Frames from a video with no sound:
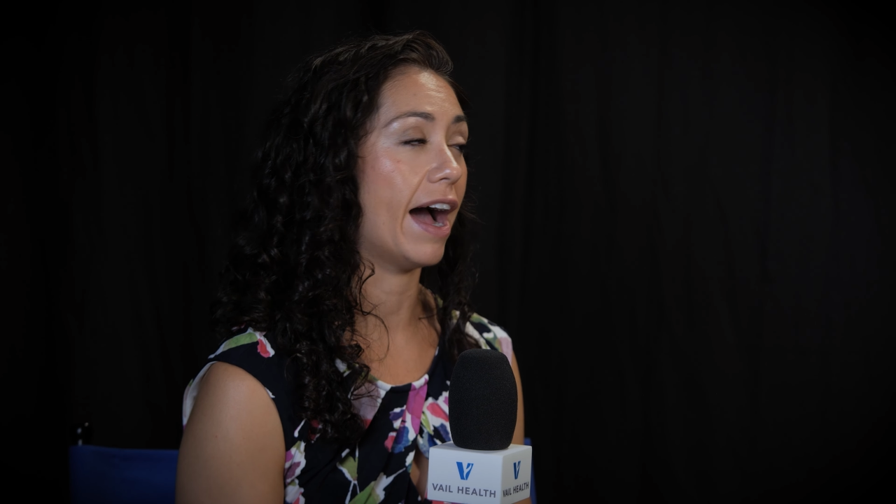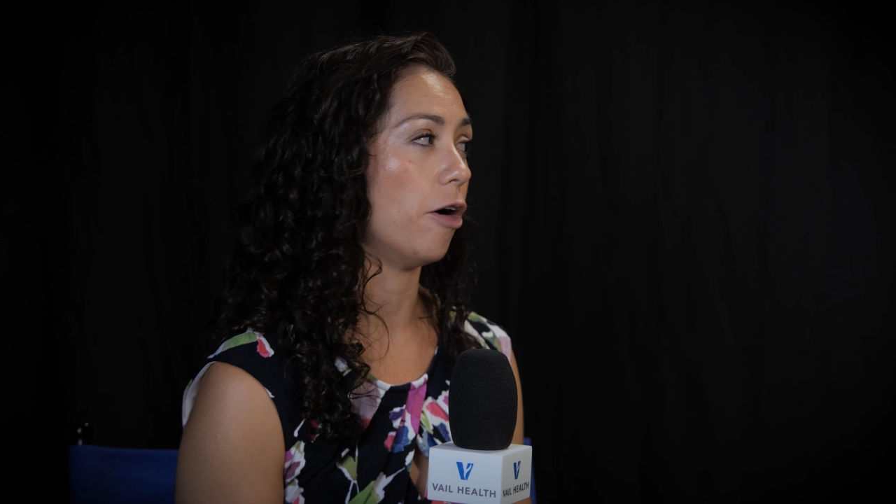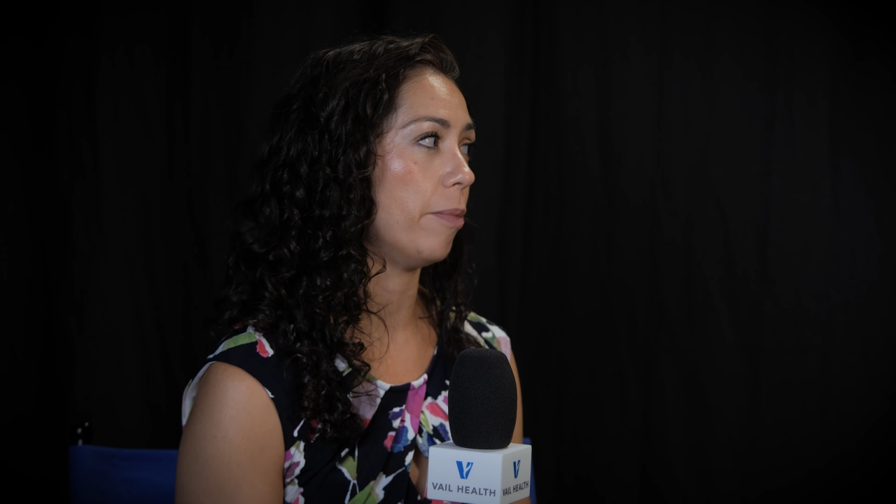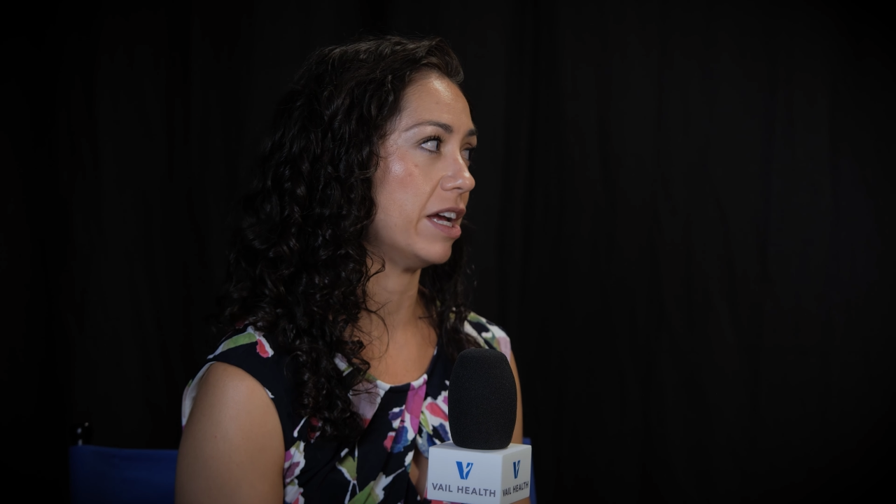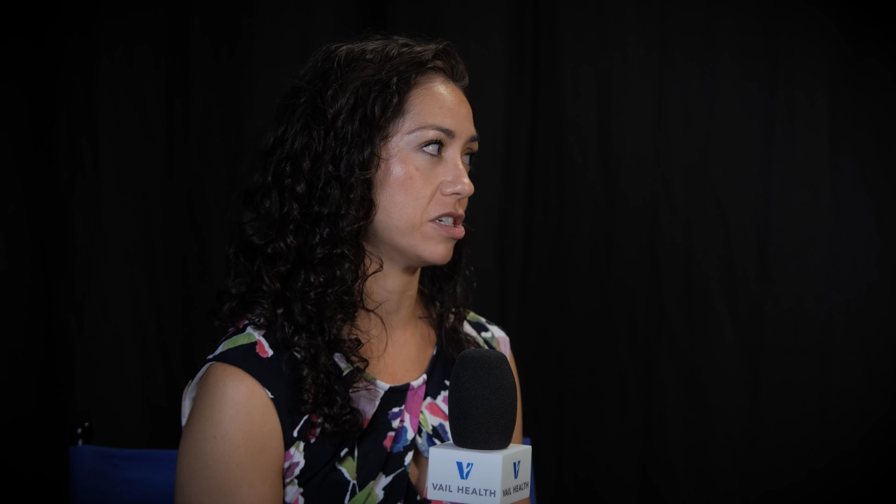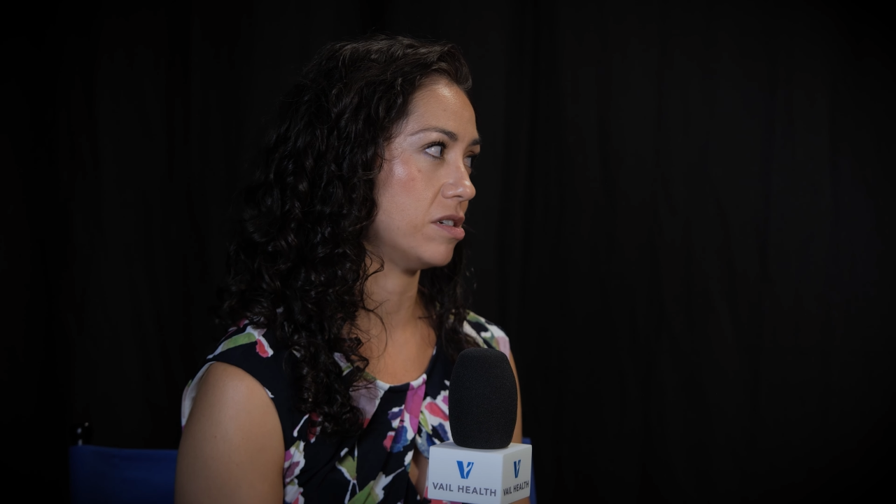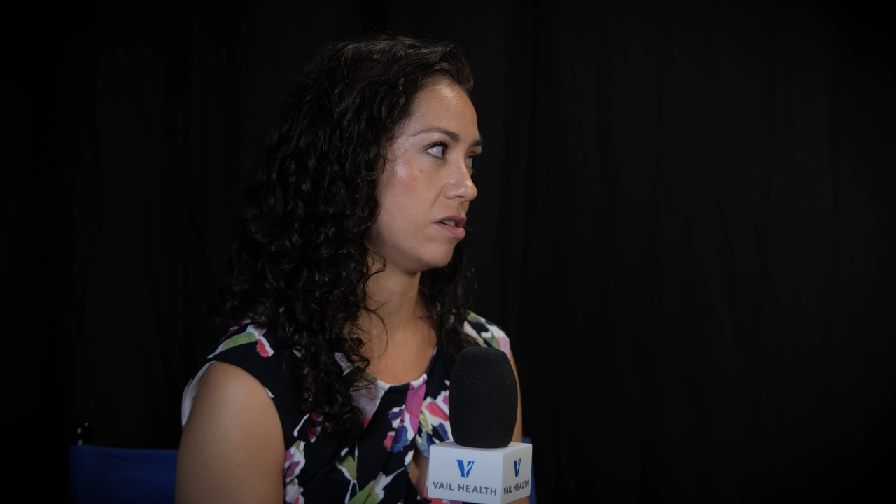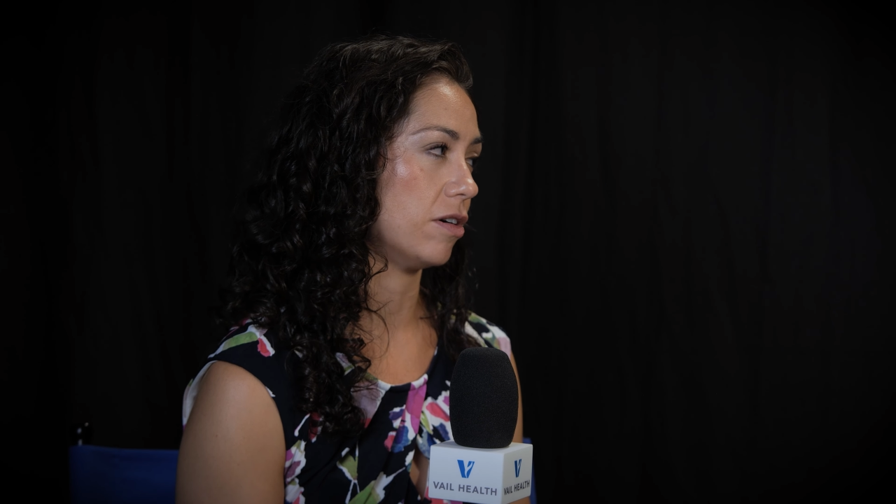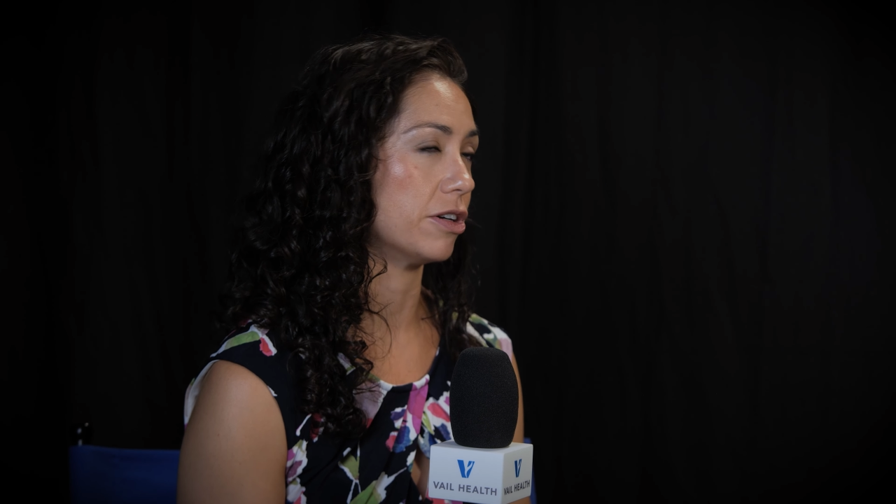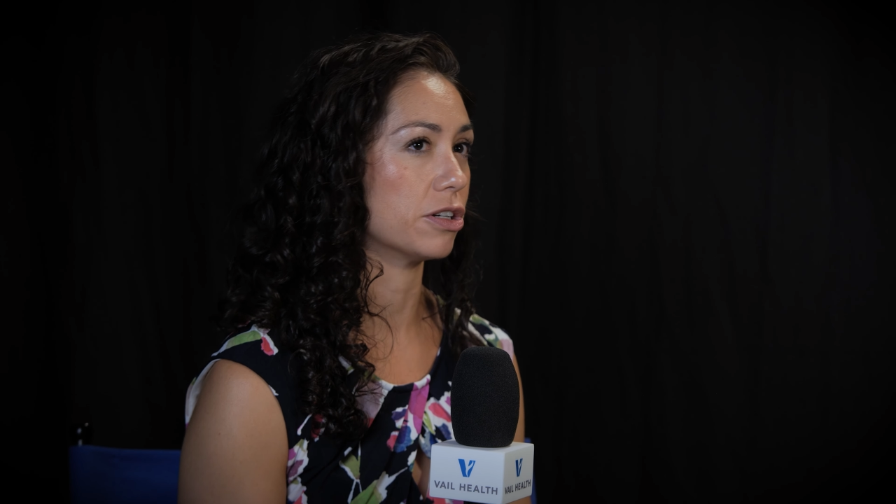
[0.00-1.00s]

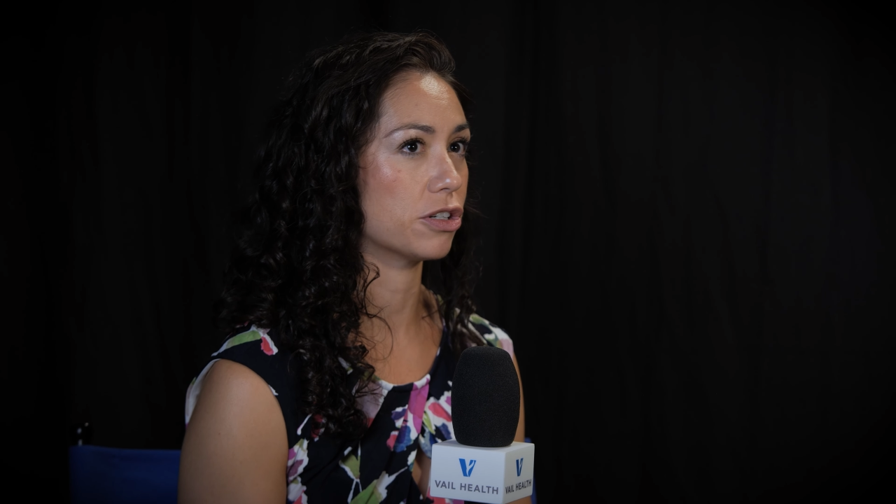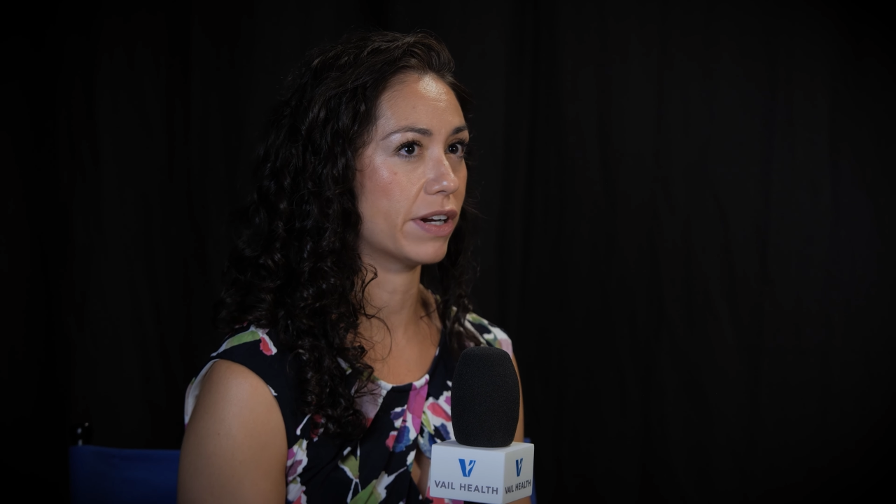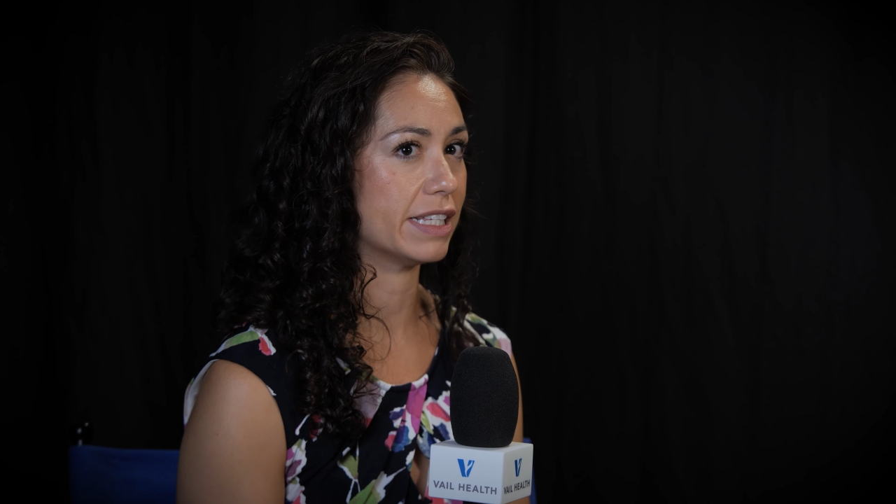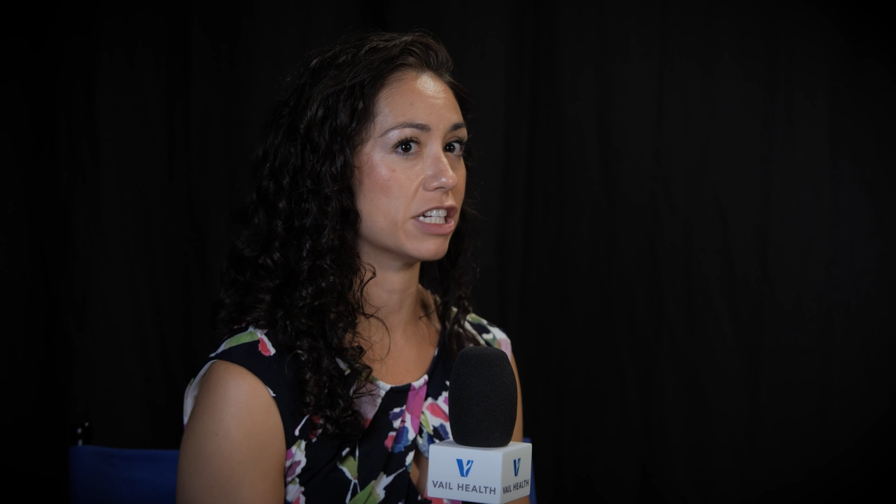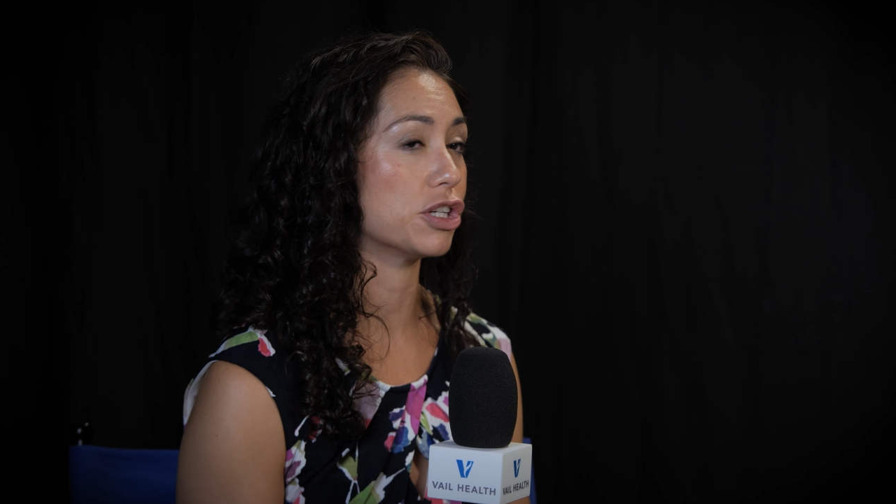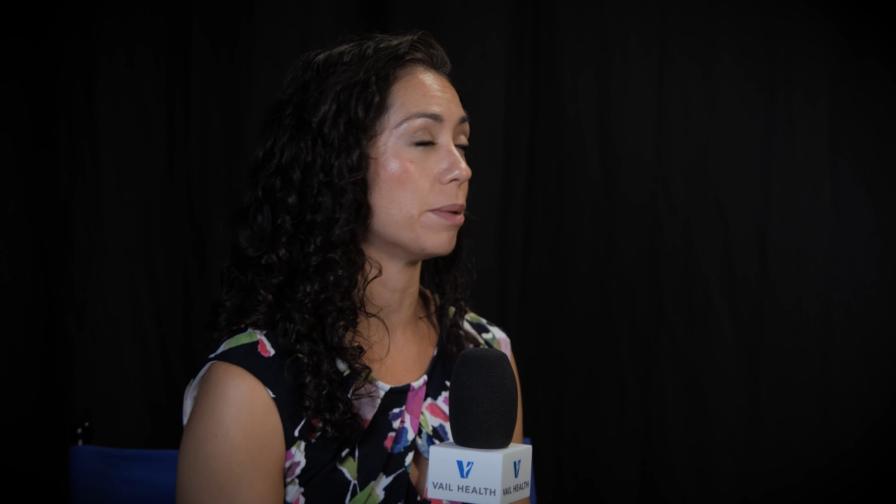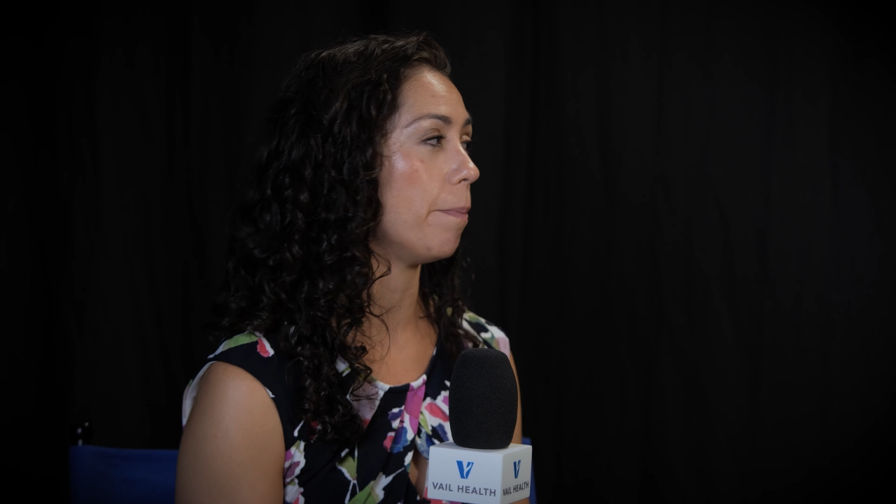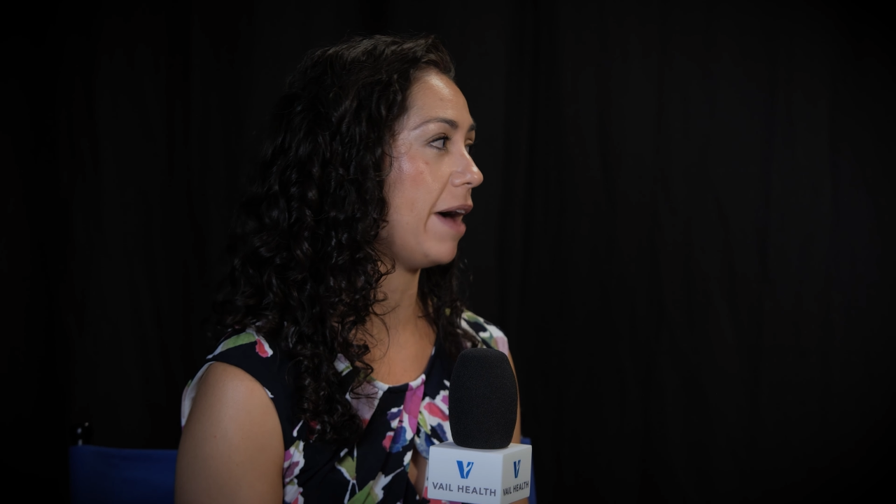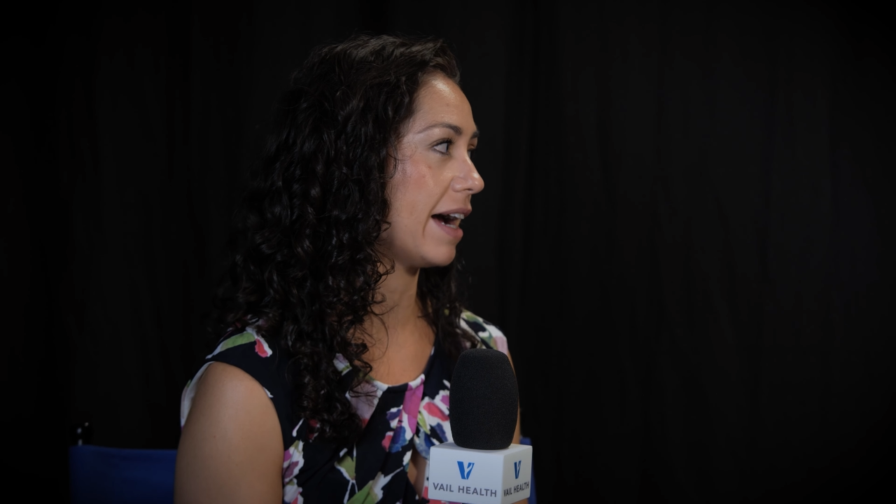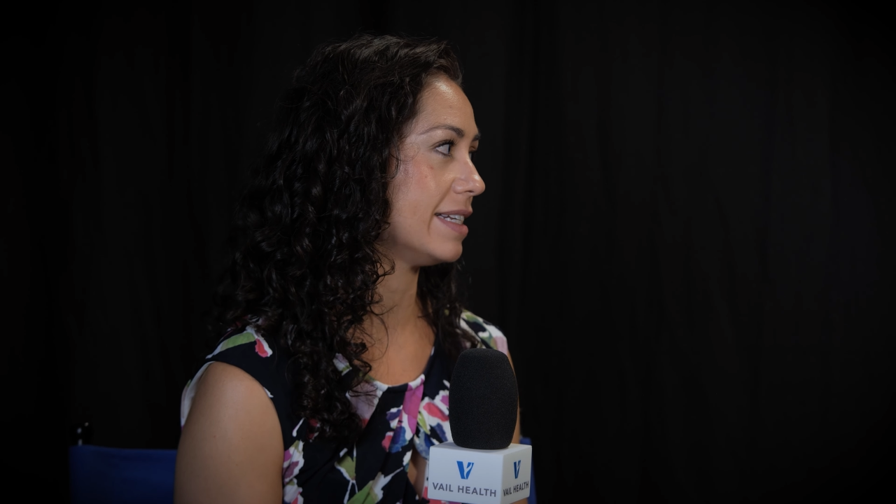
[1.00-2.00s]
outpatient or your transition
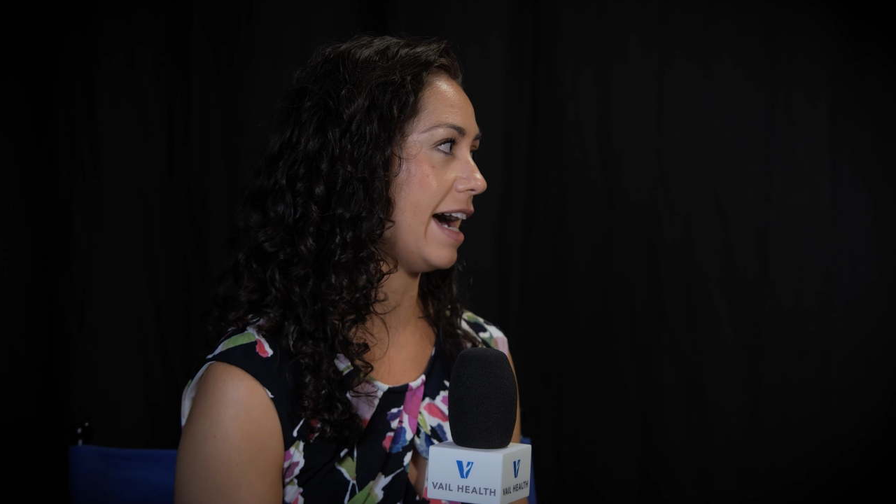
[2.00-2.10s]
back